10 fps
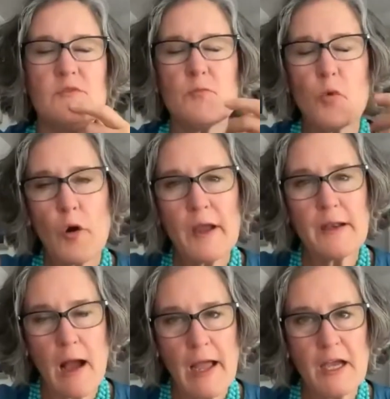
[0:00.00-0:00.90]
Des Moines,
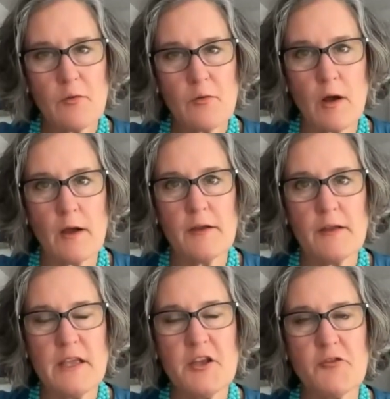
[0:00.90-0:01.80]
Iowa,
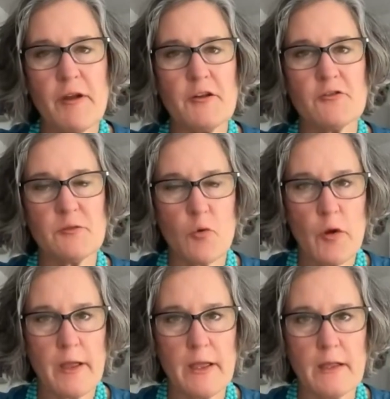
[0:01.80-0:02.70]
Eat Greater Des
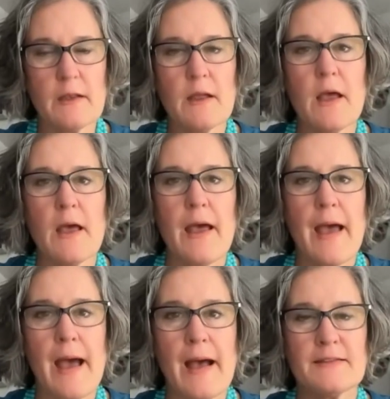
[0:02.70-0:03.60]
Moines
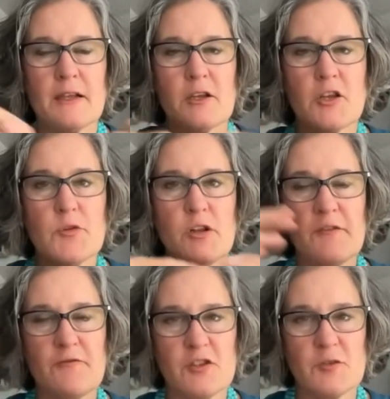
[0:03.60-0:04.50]
has a community
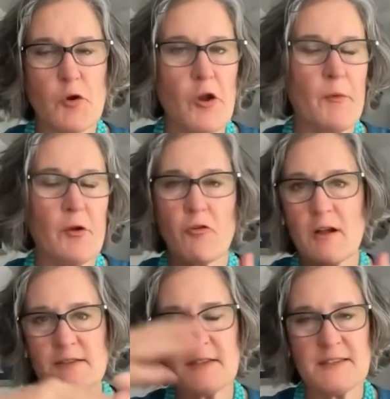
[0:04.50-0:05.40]
fridge program
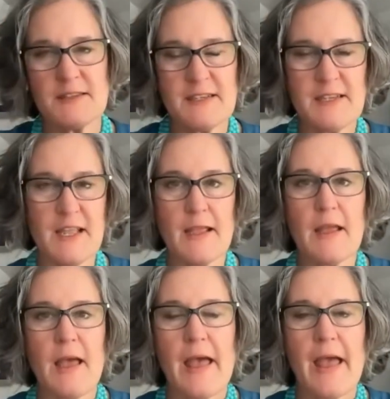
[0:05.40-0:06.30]
across the city,
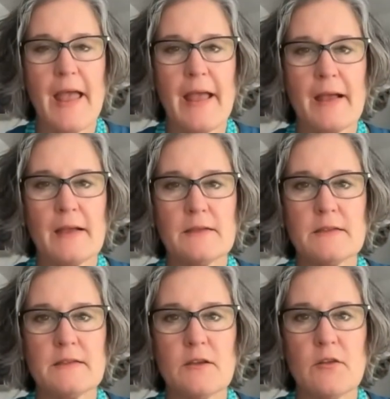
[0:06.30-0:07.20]
and
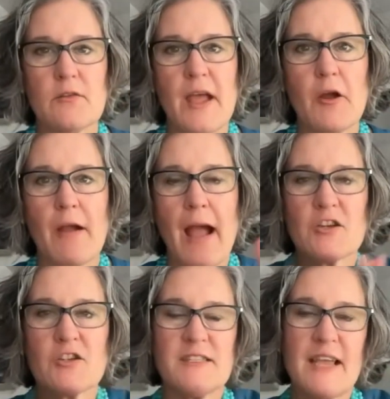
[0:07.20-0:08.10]
they are
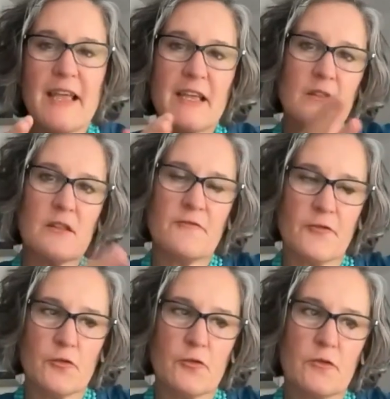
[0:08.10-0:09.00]
actually taking the
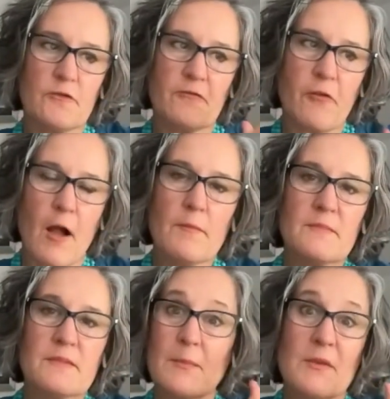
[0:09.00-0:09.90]
food from
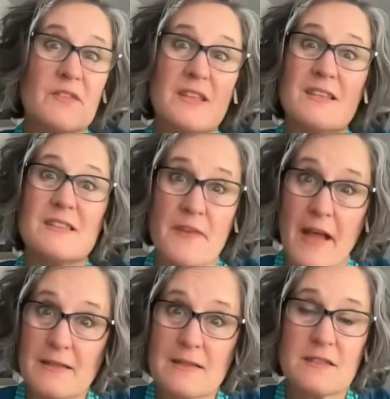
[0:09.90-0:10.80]
some of these
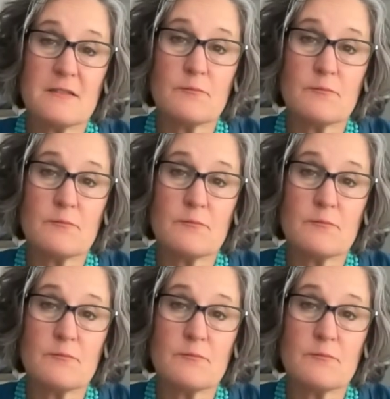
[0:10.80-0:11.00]
events